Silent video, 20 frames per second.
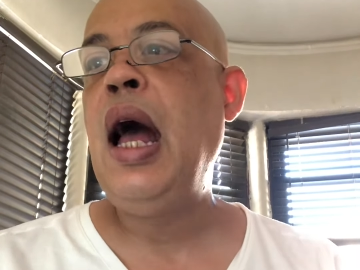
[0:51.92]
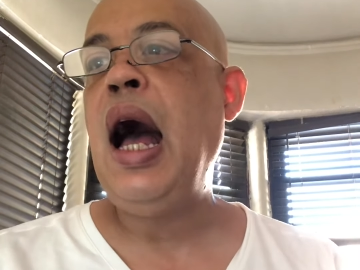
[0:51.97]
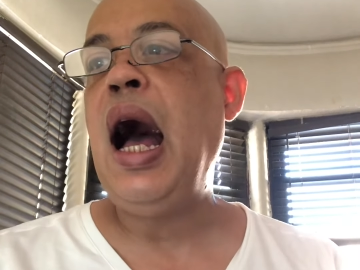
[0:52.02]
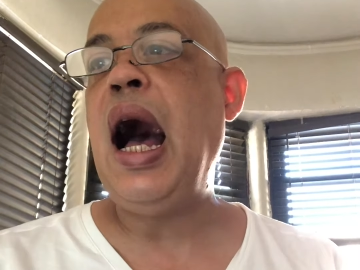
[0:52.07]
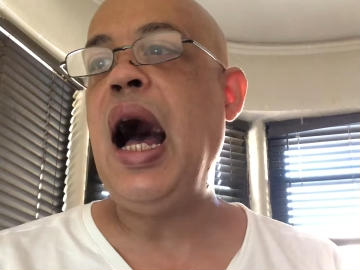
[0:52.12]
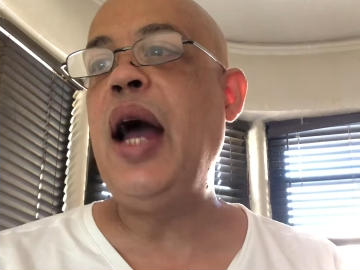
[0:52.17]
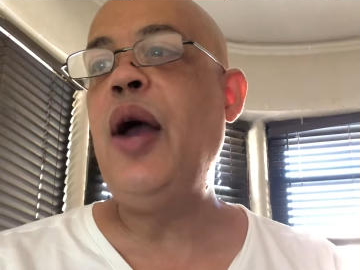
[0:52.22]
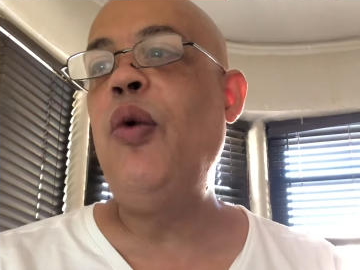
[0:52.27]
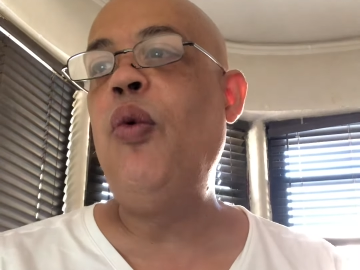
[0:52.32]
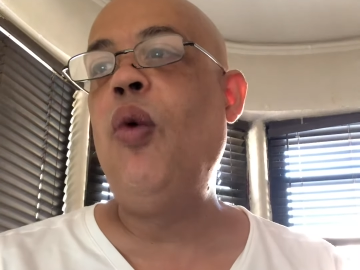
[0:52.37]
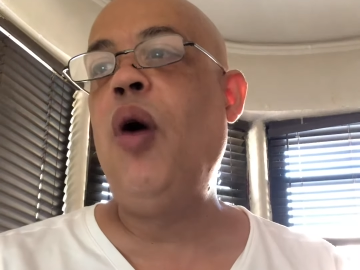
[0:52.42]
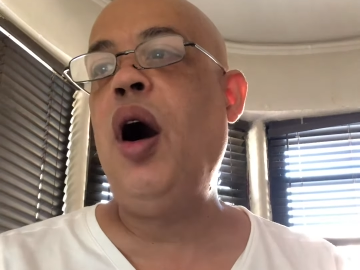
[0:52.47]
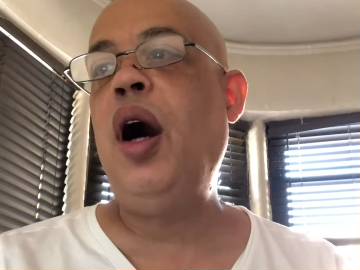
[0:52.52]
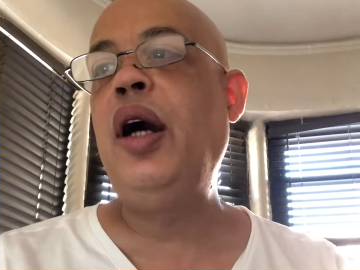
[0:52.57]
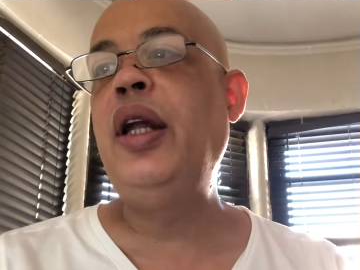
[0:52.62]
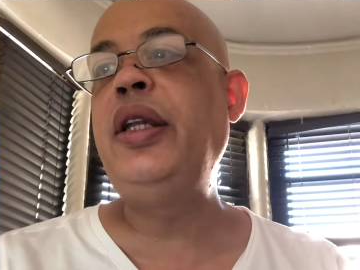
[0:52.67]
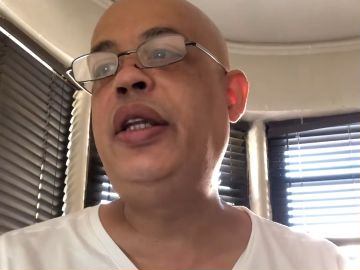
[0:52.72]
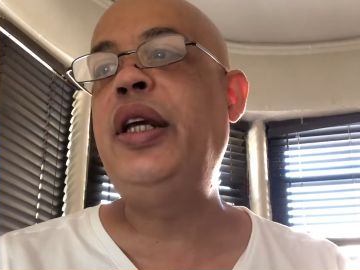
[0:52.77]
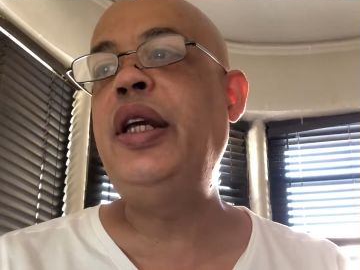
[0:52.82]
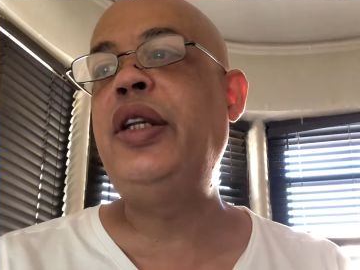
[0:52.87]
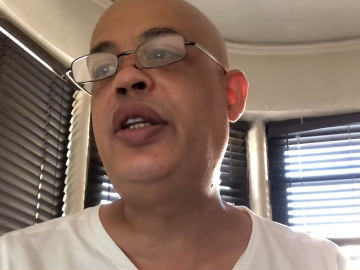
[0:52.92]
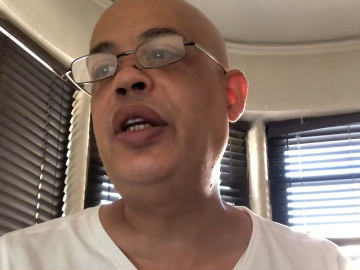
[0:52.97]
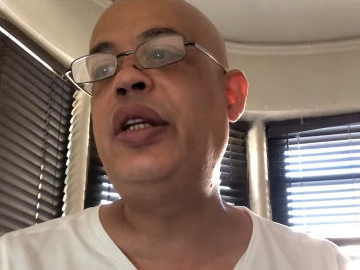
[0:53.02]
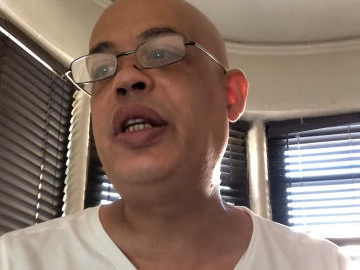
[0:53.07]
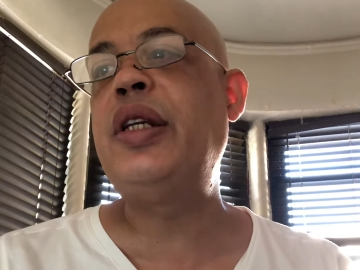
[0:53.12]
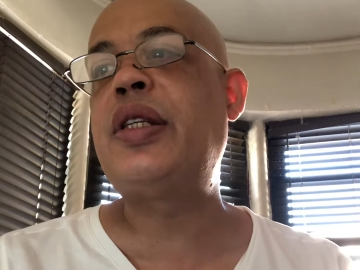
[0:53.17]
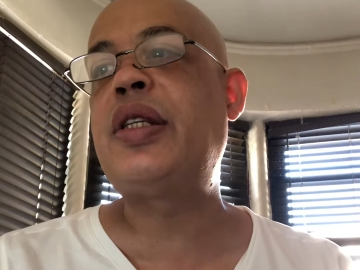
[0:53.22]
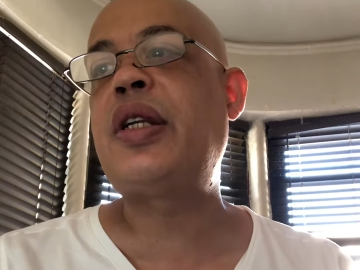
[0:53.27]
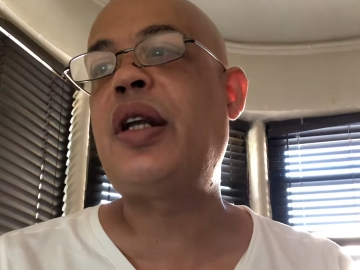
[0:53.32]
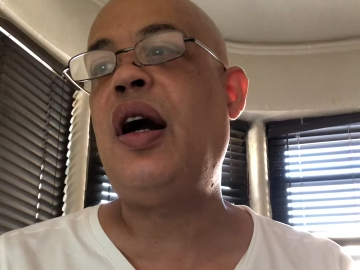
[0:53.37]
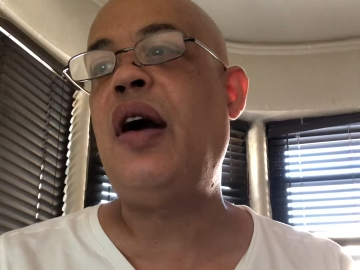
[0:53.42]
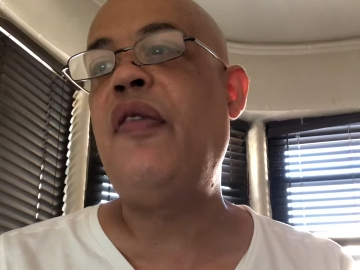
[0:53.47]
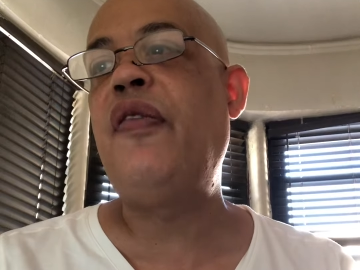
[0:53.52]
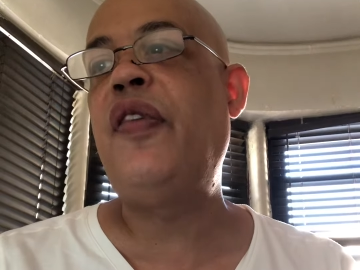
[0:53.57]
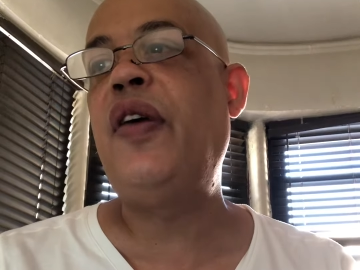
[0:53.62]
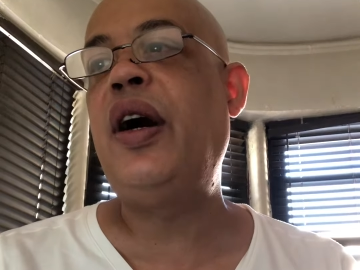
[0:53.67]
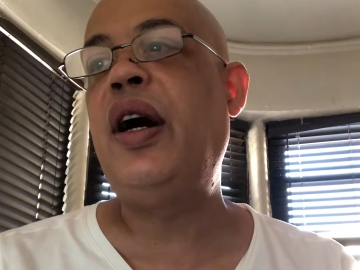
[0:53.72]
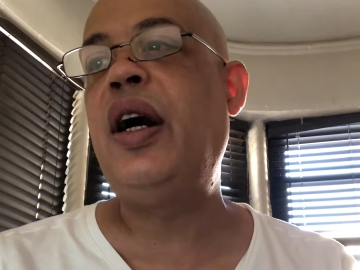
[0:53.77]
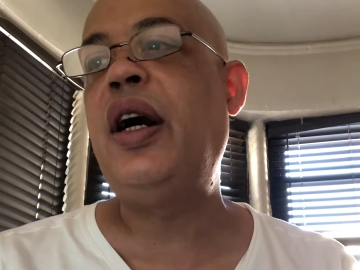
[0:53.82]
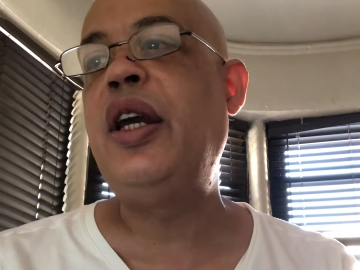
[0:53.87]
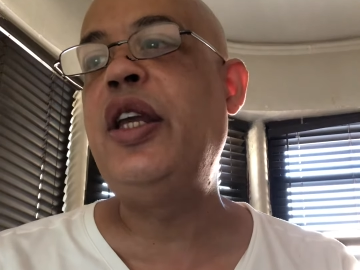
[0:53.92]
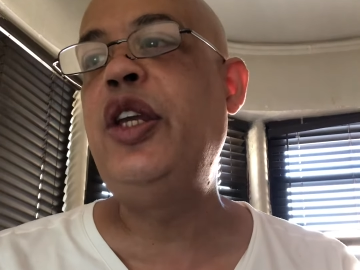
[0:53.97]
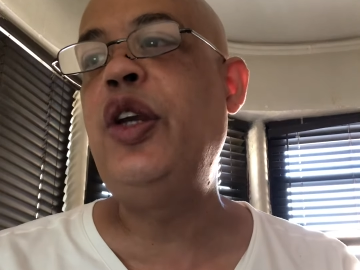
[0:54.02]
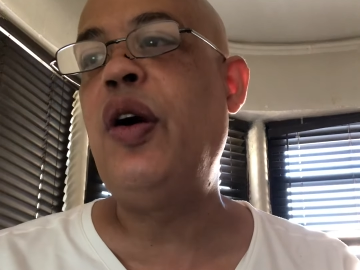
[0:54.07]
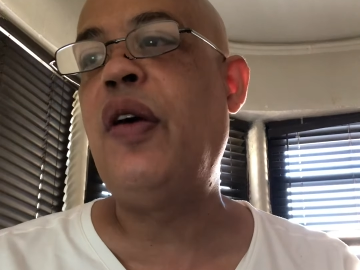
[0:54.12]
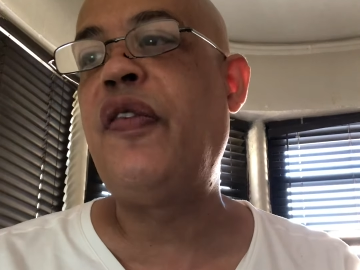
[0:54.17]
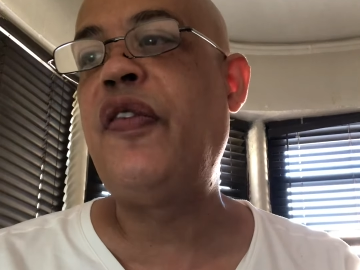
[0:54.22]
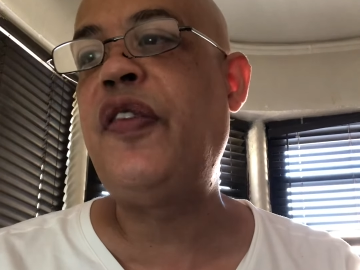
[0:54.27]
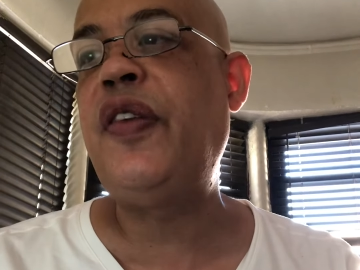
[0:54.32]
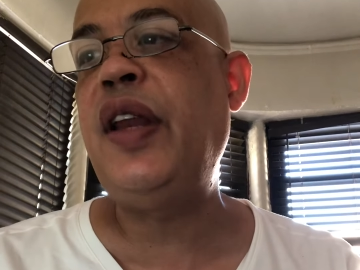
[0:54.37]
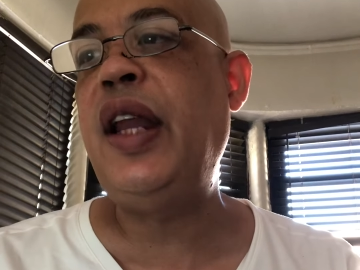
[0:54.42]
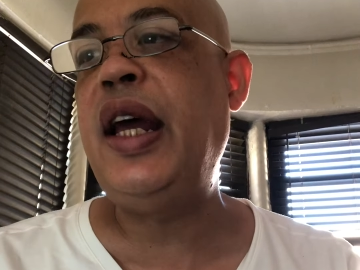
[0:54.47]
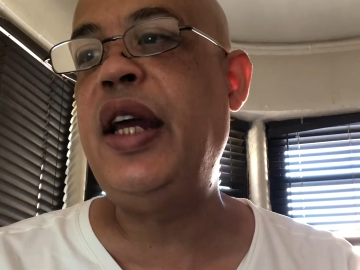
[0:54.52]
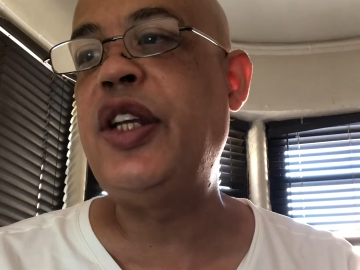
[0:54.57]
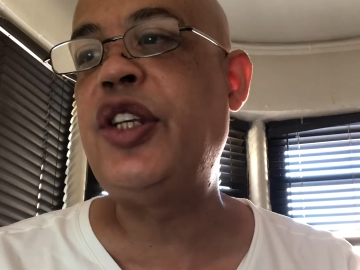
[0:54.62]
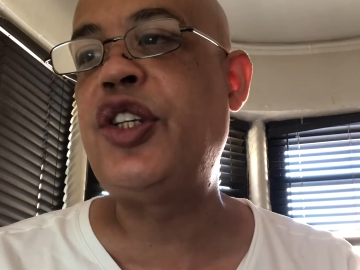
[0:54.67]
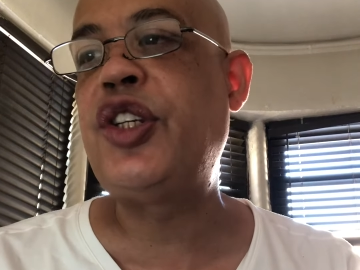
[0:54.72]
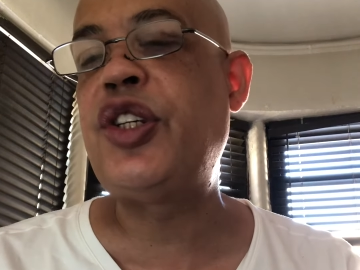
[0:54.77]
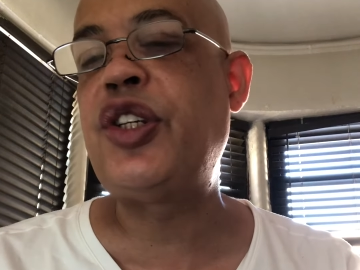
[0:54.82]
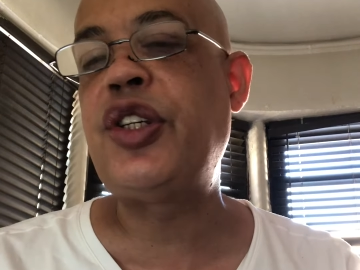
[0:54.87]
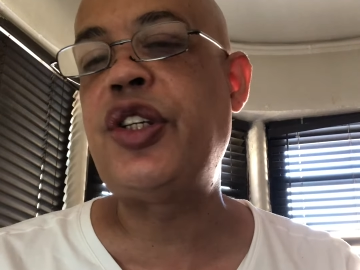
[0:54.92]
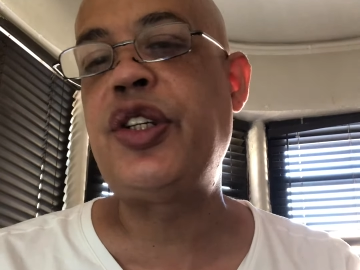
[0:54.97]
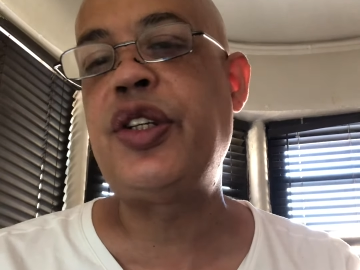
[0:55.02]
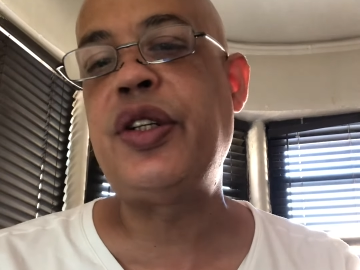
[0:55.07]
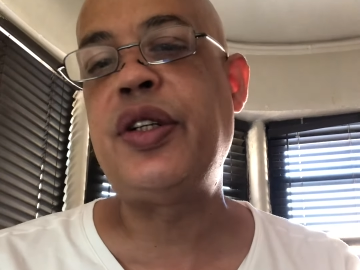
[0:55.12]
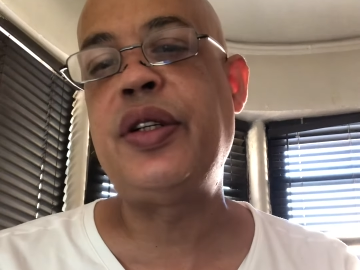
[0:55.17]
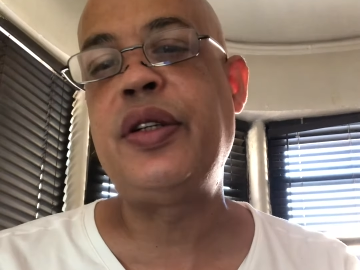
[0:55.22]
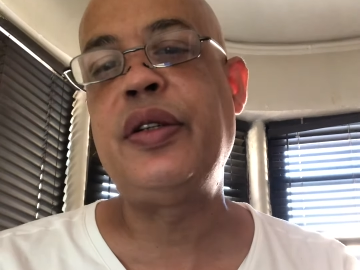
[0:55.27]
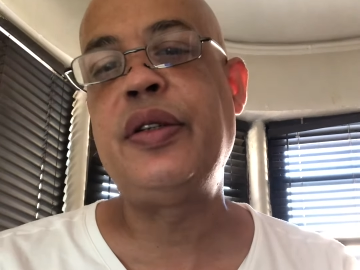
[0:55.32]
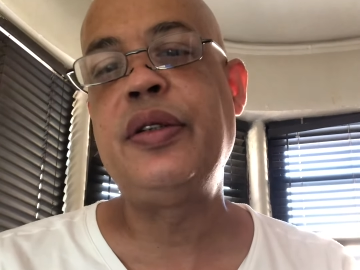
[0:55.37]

I wanted to discover your flesh.